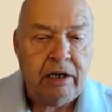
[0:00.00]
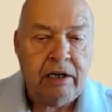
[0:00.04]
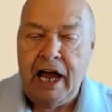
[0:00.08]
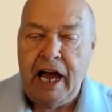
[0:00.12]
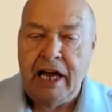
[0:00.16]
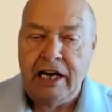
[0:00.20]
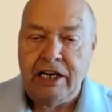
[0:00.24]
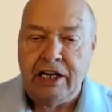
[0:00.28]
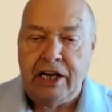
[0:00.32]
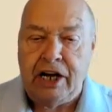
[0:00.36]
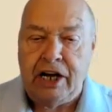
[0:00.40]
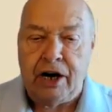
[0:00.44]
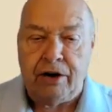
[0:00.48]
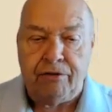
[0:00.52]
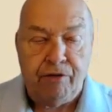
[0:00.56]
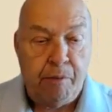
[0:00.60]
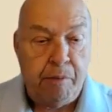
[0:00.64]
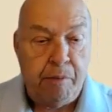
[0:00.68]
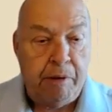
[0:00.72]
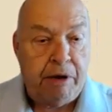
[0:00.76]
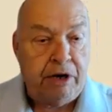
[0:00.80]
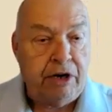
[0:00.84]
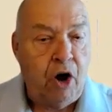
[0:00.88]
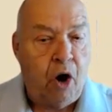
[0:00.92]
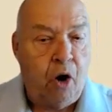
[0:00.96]
and
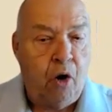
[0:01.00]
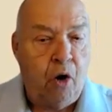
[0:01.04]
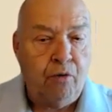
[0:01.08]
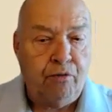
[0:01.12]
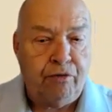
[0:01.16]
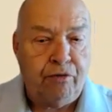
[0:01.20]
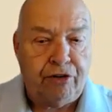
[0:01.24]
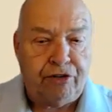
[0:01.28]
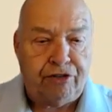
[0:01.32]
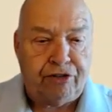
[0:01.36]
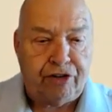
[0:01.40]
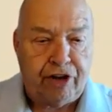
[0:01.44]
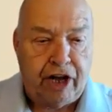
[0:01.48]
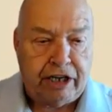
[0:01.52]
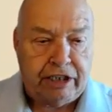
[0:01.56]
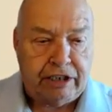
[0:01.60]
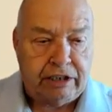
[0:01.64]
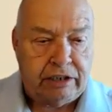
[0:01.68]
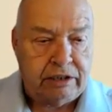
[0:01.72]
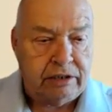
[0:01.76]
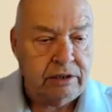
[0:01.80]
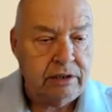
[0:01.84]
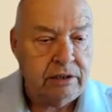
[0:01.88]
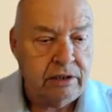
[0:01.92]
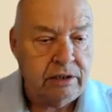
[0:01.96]
government
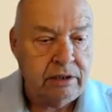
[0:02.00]
oversight.